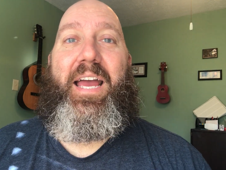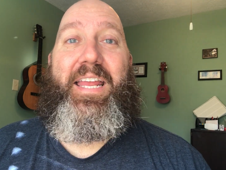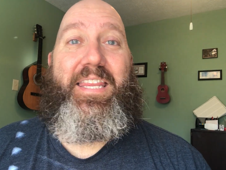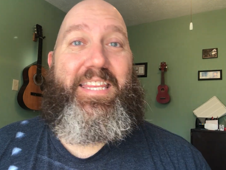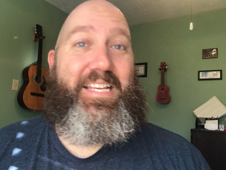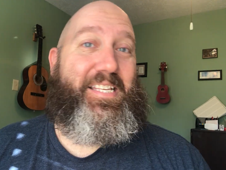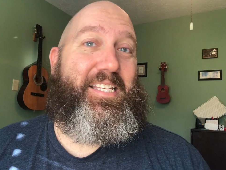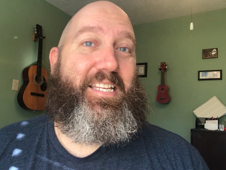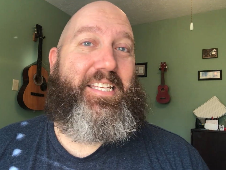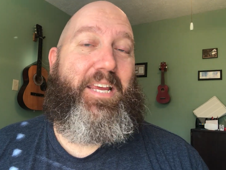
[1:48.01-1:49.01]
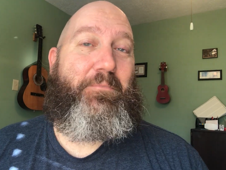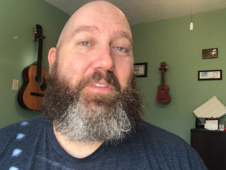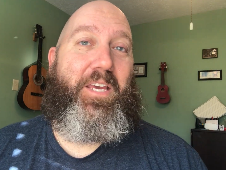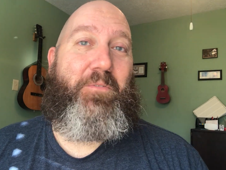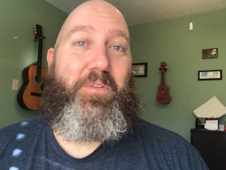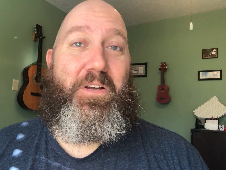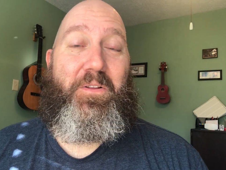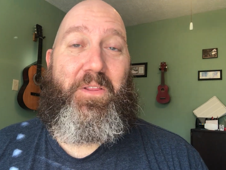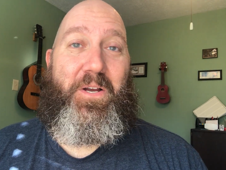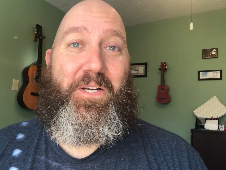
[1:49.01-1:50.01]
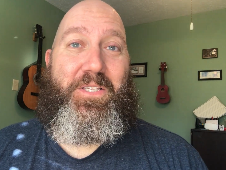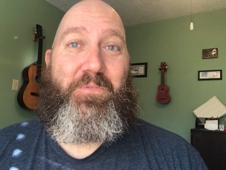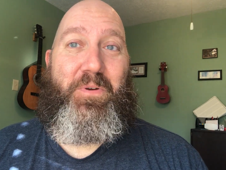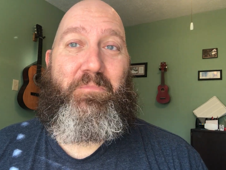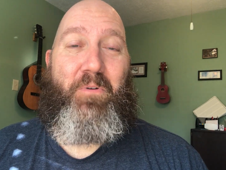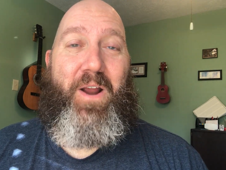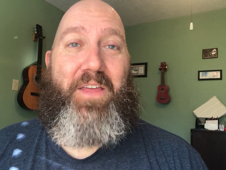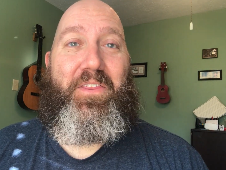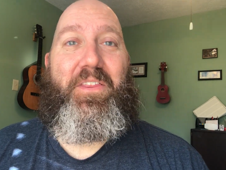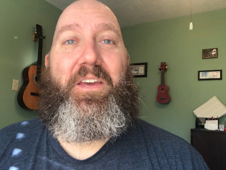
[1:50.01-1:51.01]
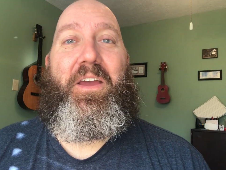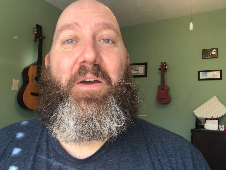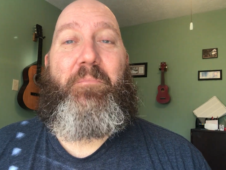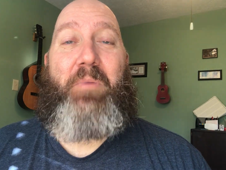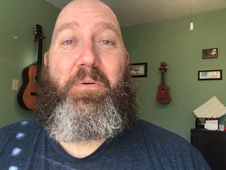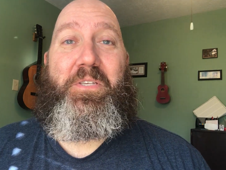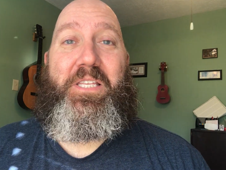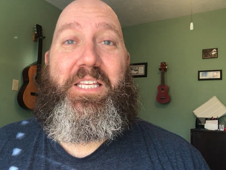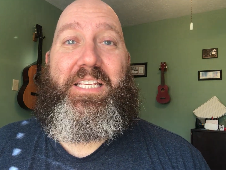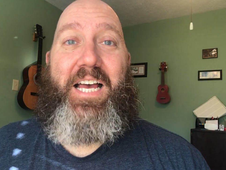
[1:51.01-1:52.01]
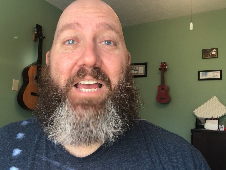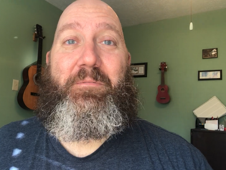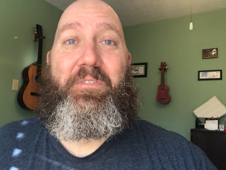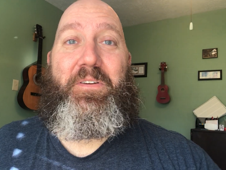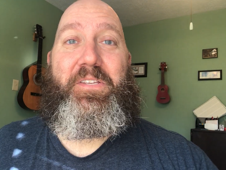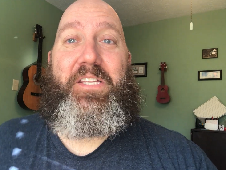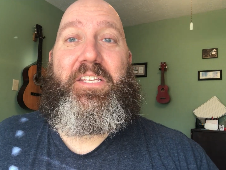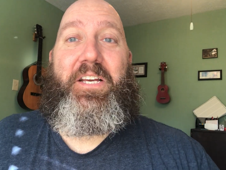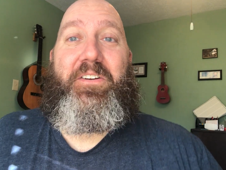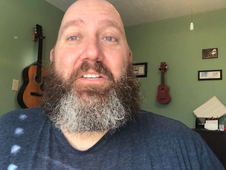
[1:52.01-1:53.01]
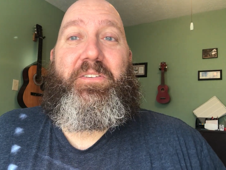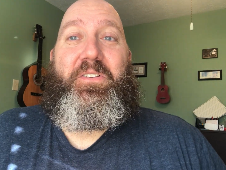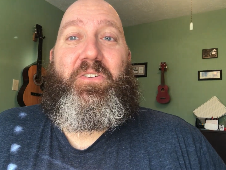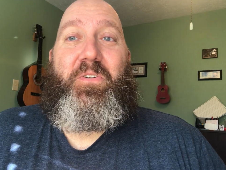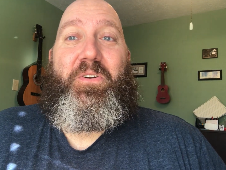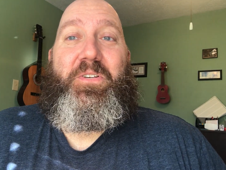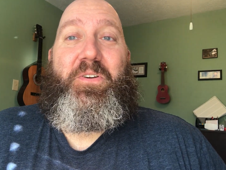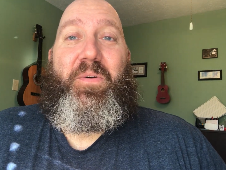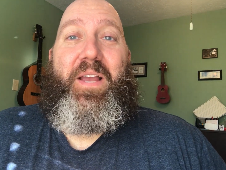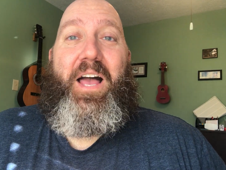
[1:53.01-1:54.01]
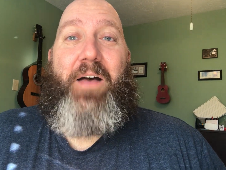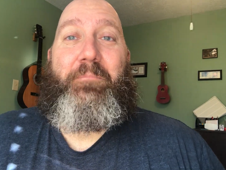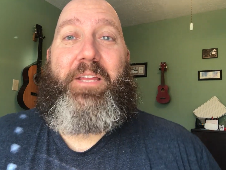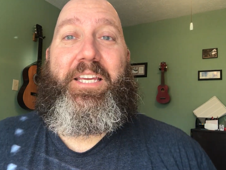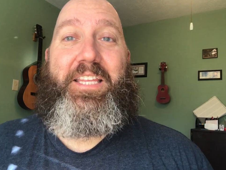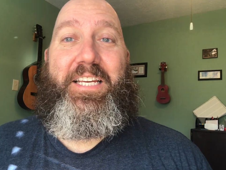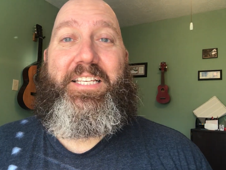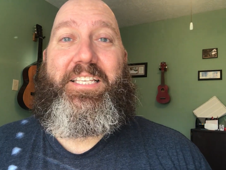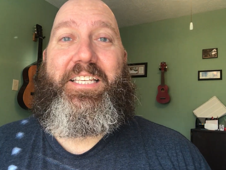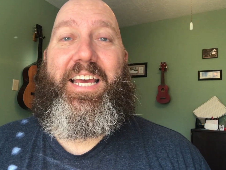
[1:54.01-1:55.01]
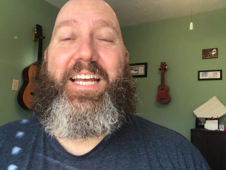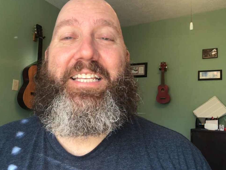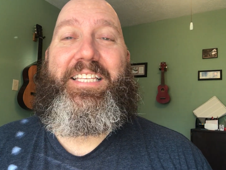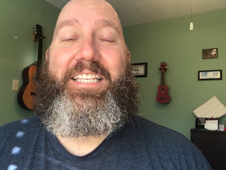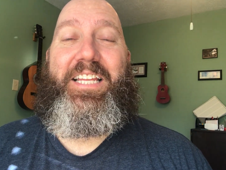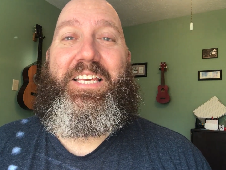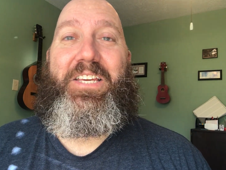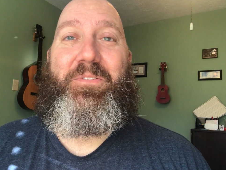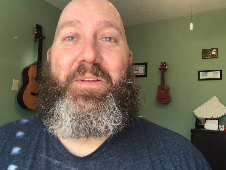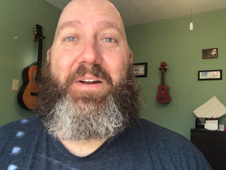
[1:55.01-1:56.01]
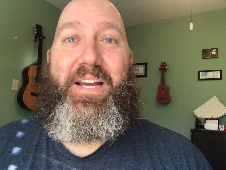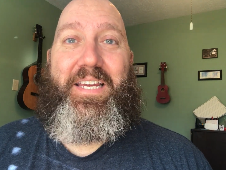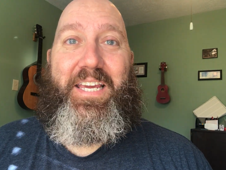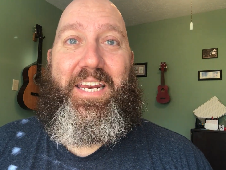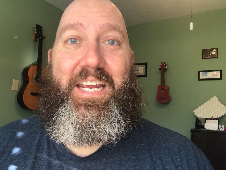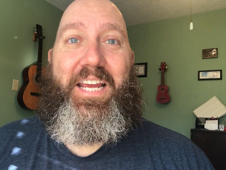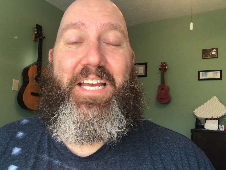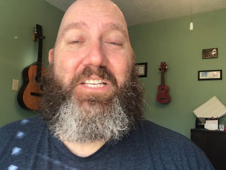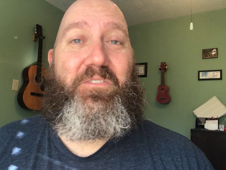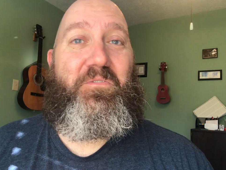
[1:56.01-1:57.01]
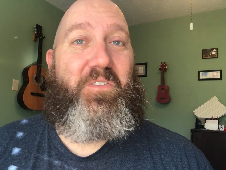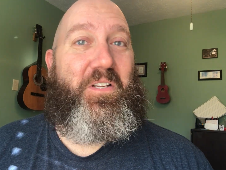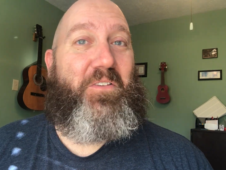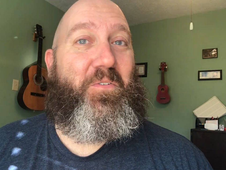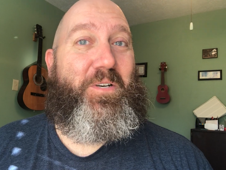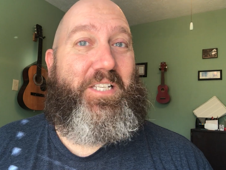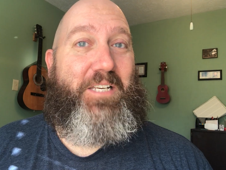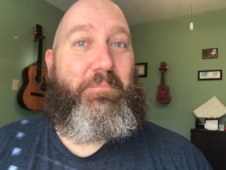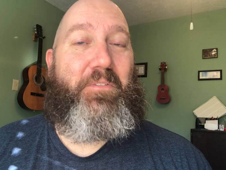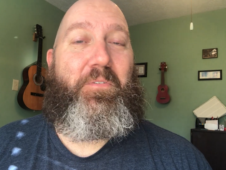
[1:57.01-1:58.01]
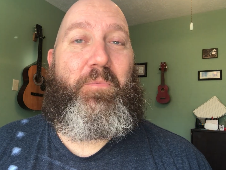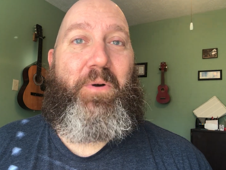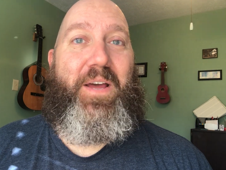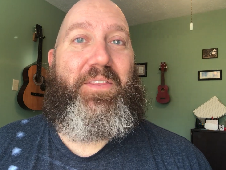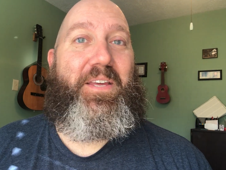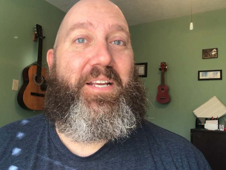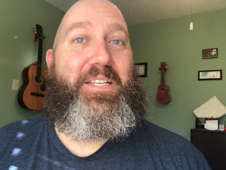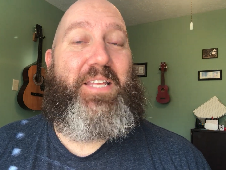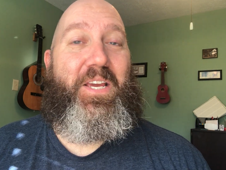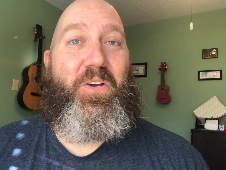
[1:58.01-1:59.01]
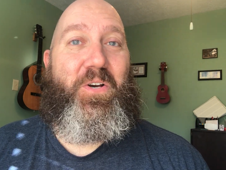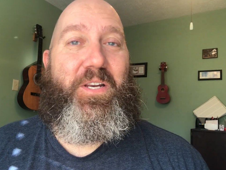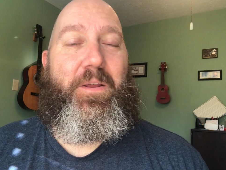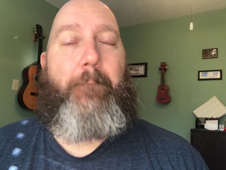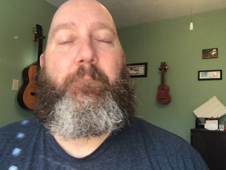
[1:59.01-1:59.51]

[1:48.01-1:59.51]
And this is the same thing with our lungs and with breath. Most of the time, if you see singers' shoulders going up like this, it's telling you they're not getting as full or deep of a breath as they could.